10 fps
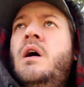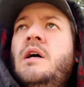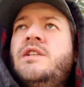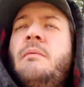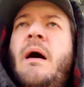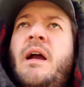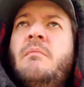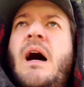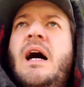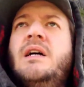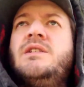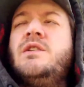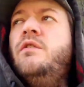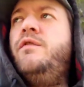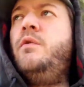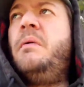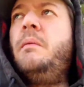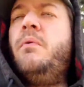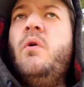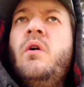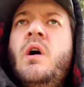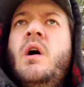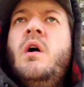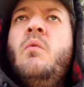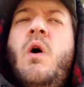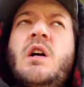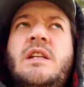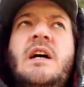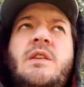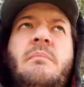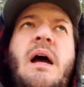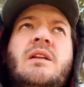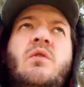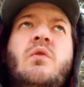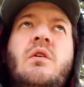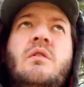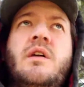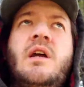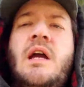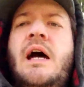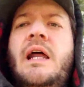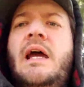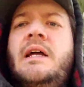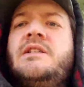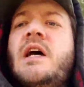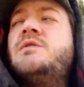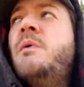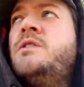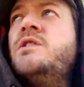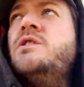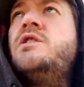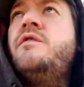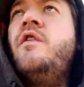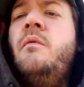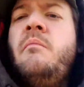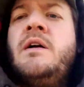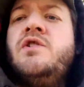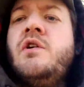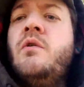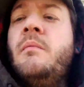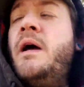I said my goodbyes to a few people, walked out the back door, then got a text message from my general